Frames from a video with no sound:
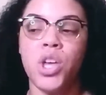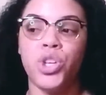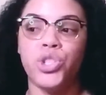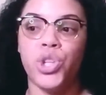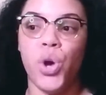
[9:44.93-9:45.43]

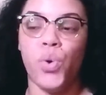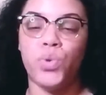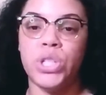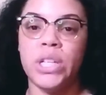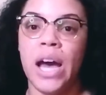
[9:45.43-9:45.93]
So
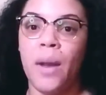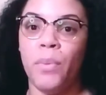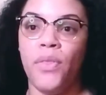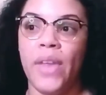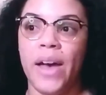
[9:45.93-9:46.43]
she got up
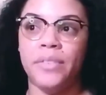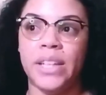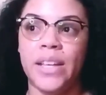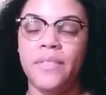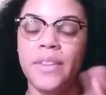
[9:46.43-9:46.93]
and left.
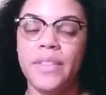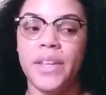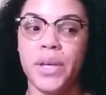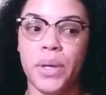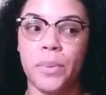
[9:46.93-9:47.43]
Even
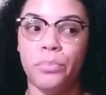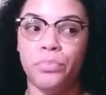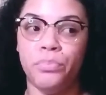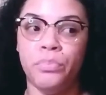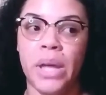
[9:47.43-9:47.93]
the
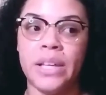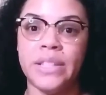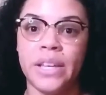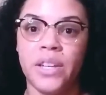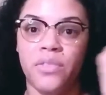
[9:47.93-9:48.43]

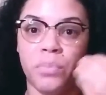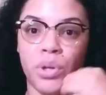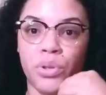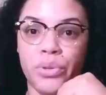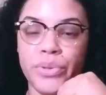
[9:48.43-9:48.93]
executive
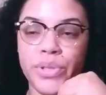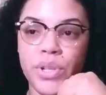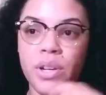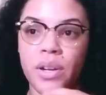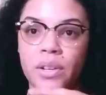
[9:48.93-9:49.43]

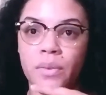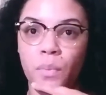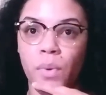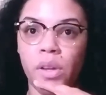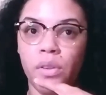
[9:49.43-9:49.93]
producer,
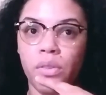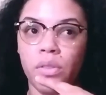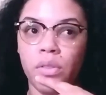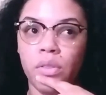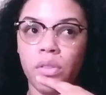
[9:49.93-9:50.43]
Will,
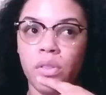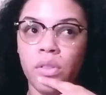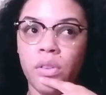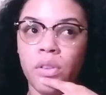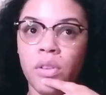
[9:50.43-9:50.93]

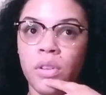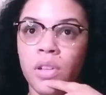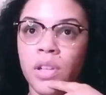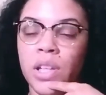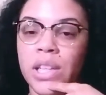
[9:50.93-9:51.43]

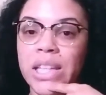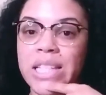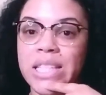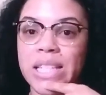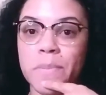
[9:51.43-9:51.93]
I think
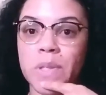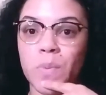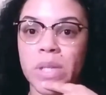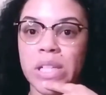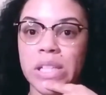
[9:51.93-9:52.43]
his name is
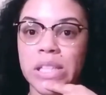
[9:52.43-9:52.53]
Will.